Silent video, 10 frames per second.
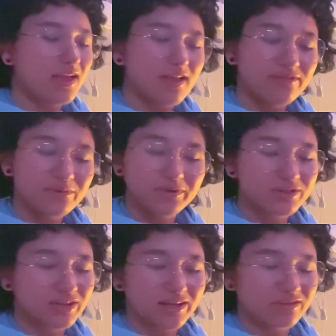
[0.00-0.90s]
If you want
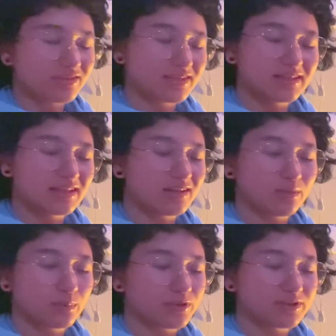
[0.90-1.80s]
to check out the seed,
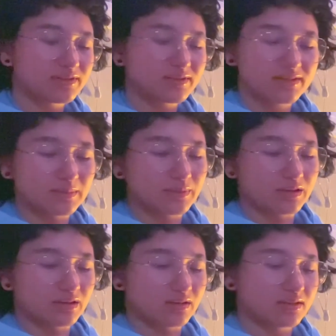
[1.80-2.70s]
I'll put
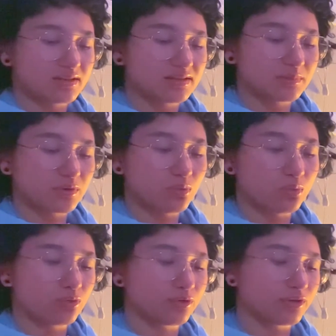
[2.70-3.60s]
some
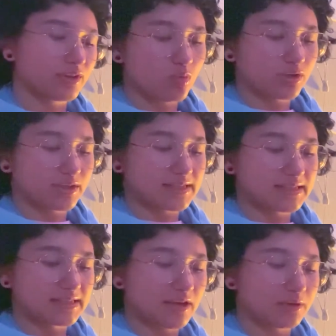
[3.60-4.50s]
cool
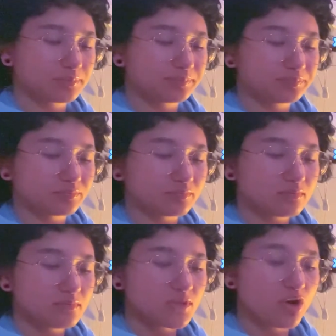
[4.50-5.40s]
coordinates down,
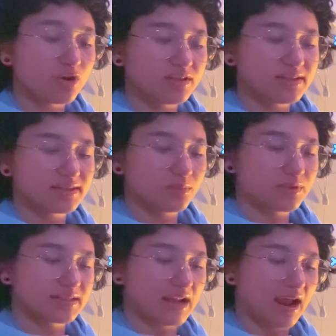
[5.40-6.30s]
or at least the
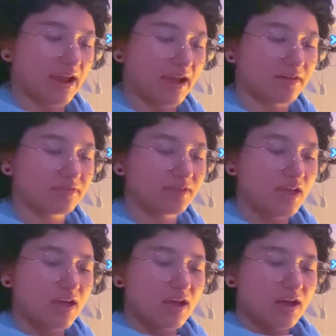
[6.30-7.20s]
ones that I have.
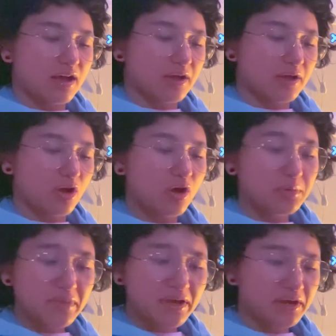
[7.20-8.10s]

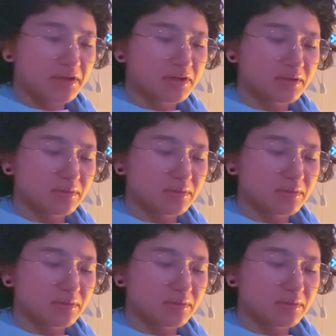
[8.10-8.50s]
On my